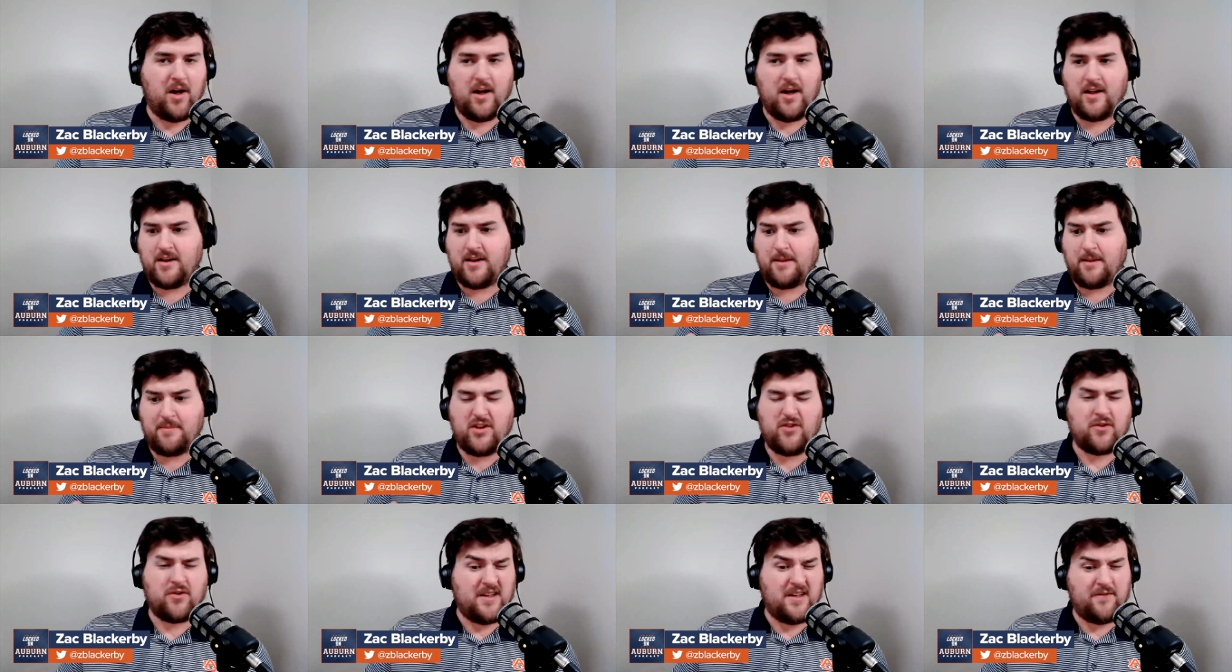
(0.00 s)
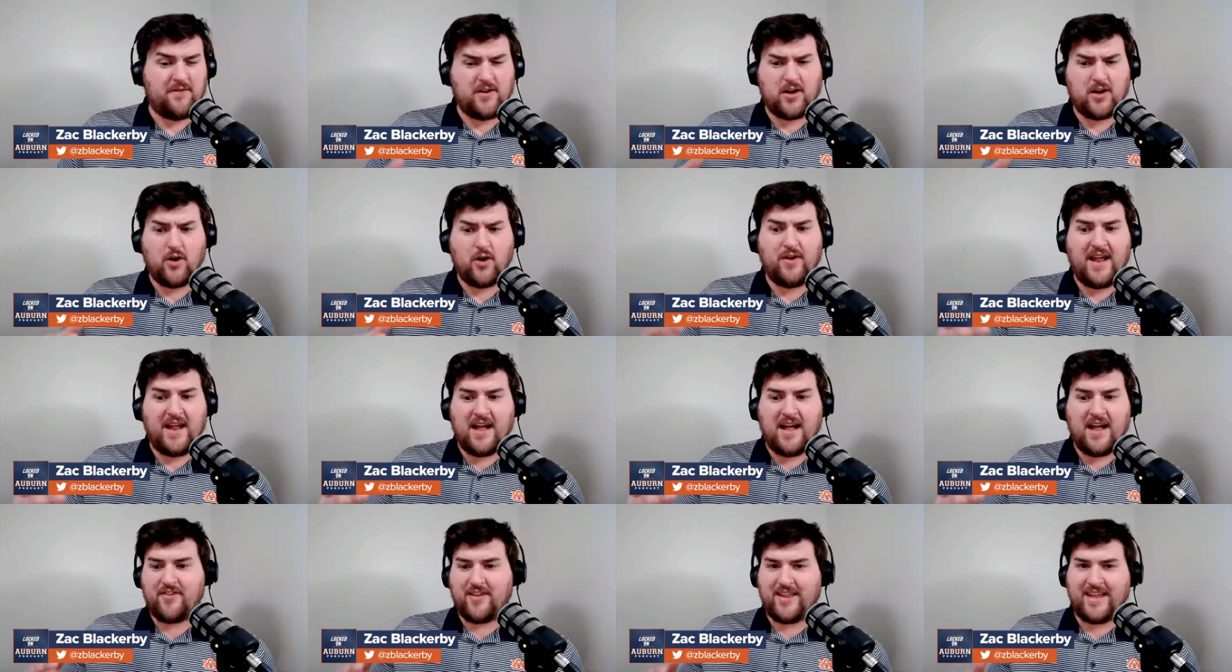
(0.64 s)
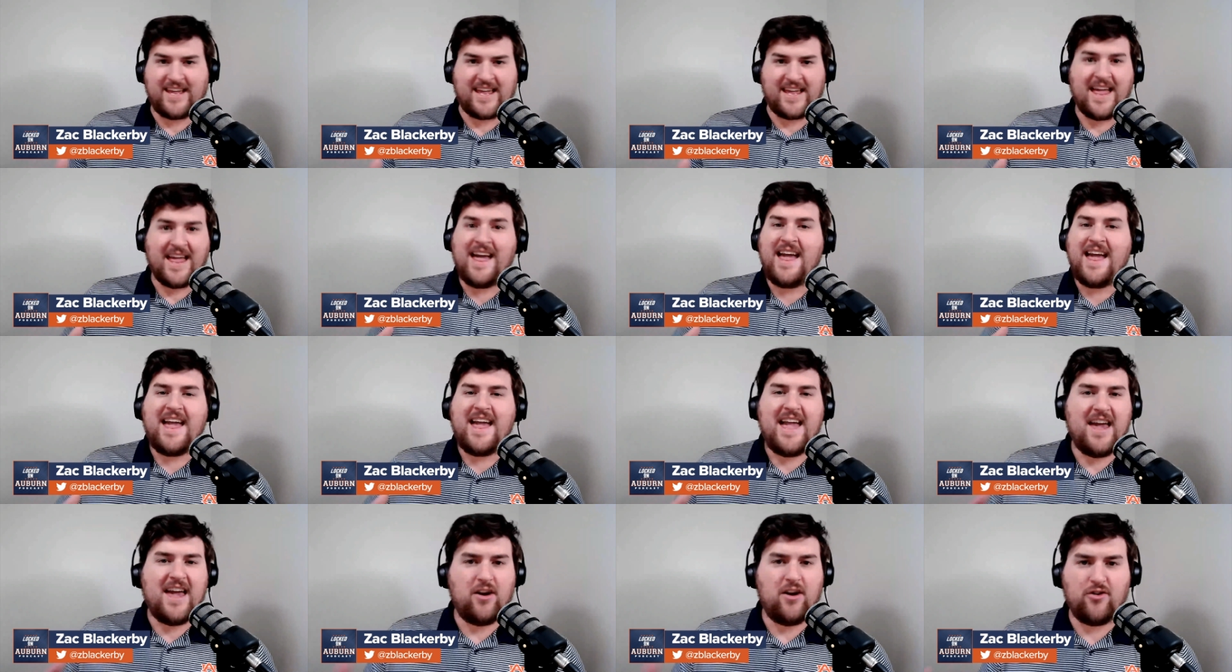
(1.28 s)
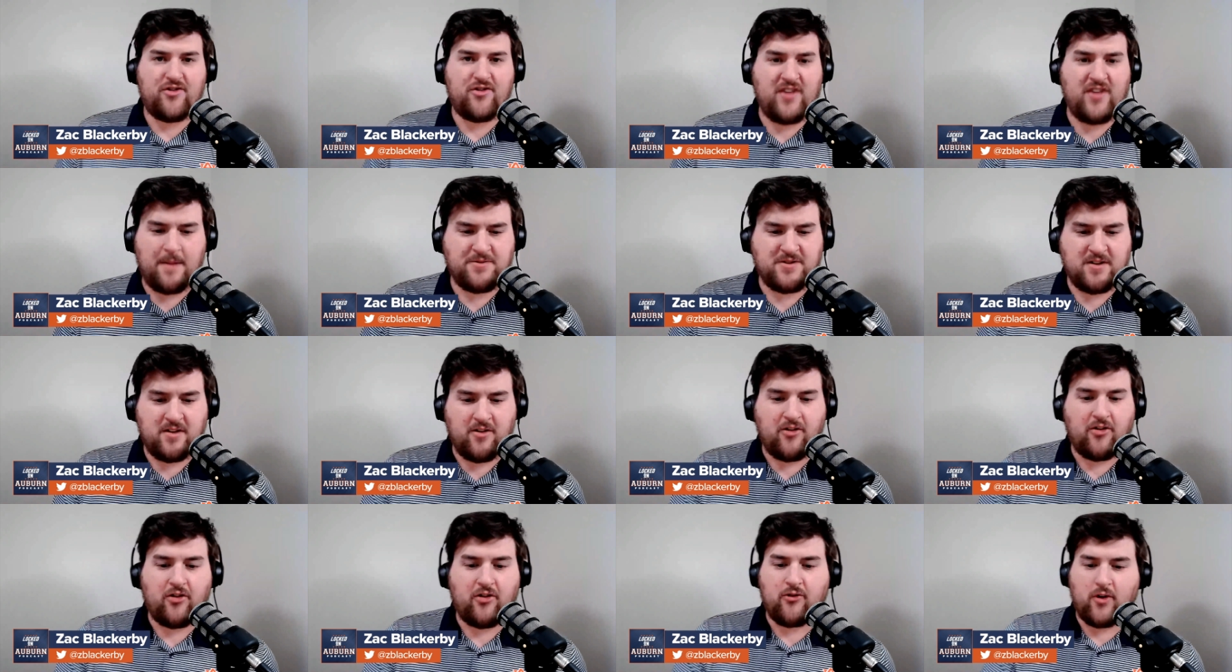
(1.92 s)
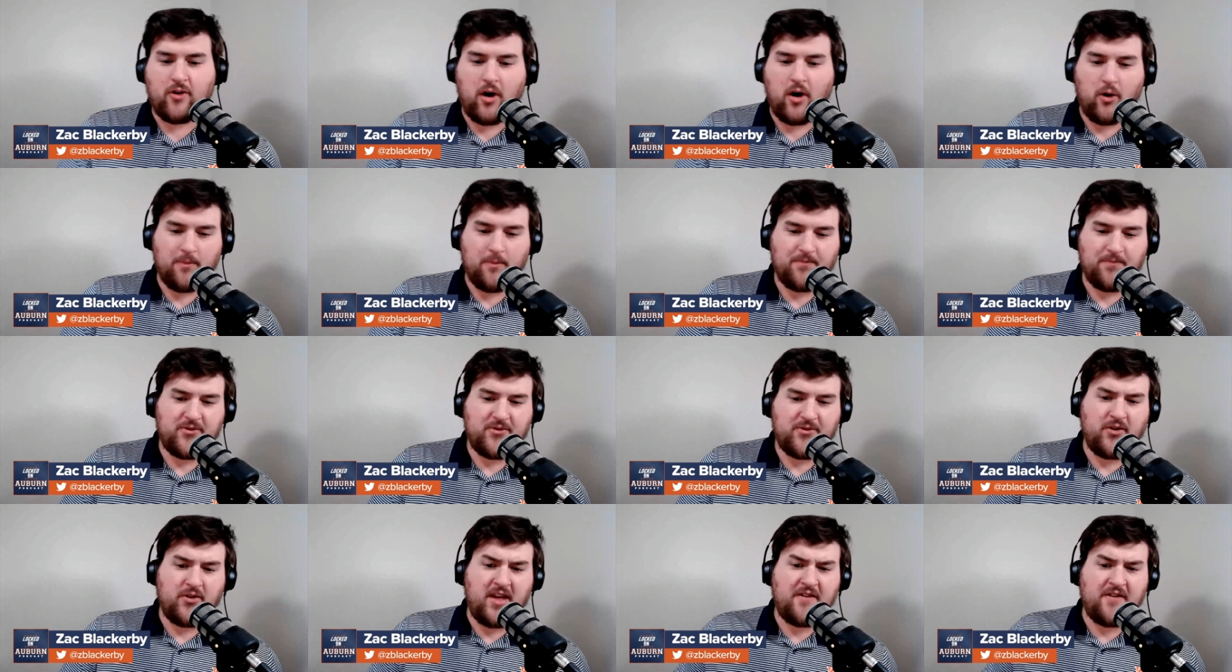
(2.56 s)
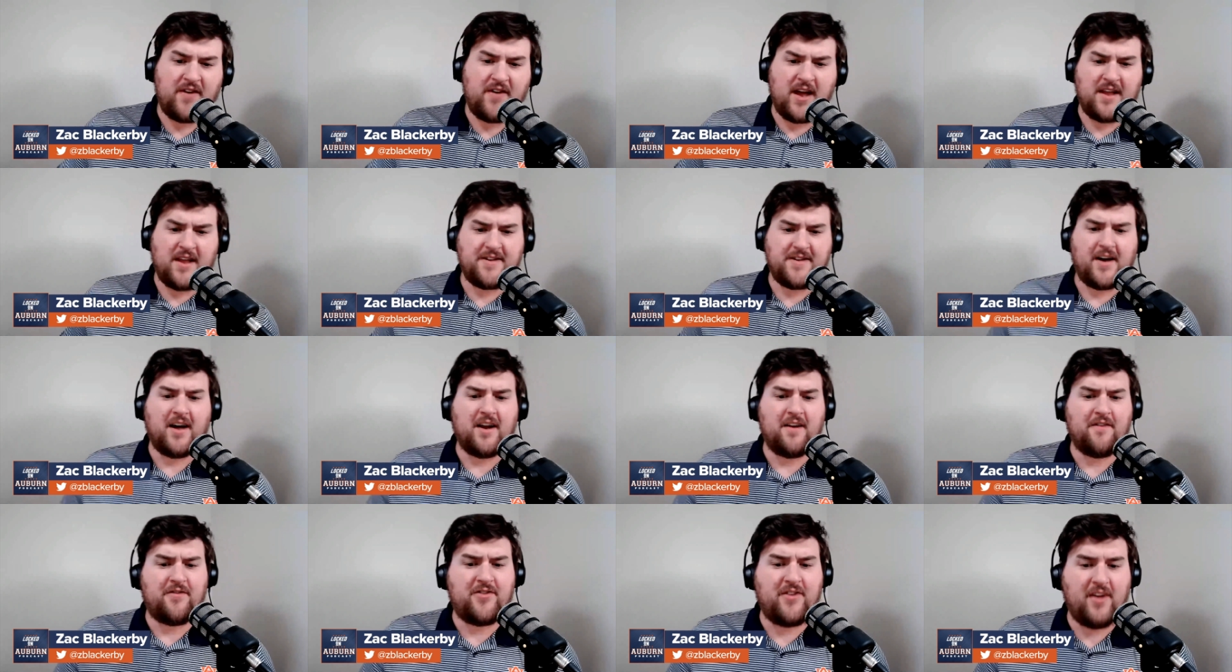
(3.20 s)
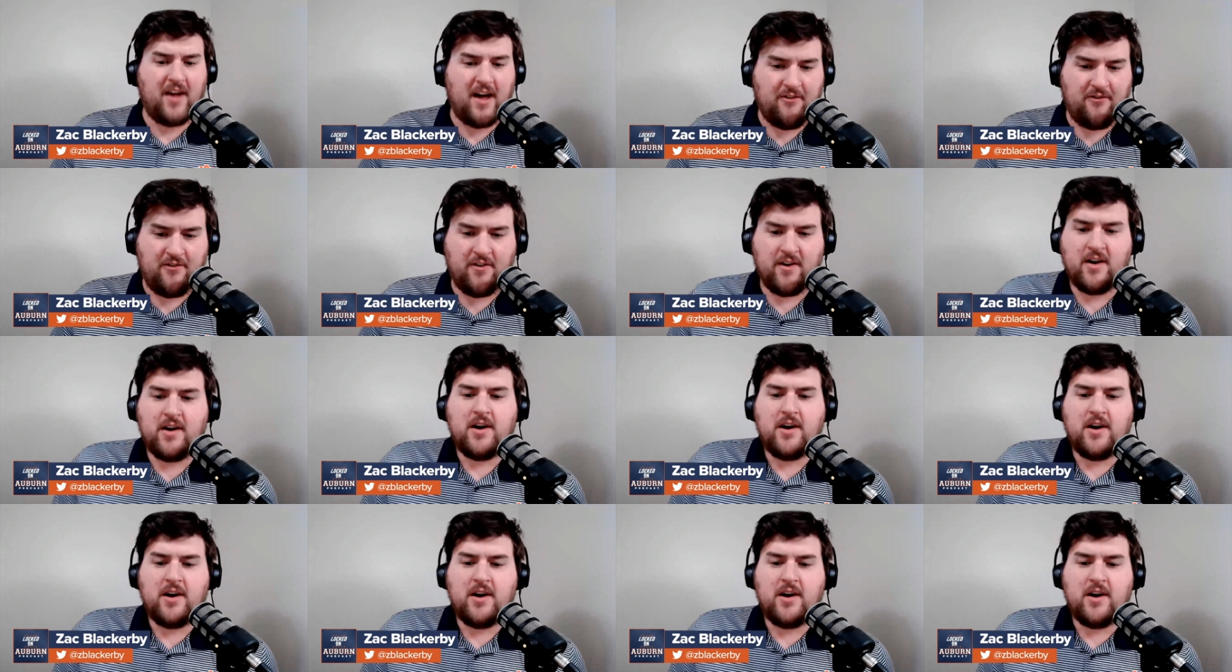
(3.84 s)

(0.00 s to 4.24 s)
I mean, you can even go down to like interceptions thrown. So they've got a ton of stuff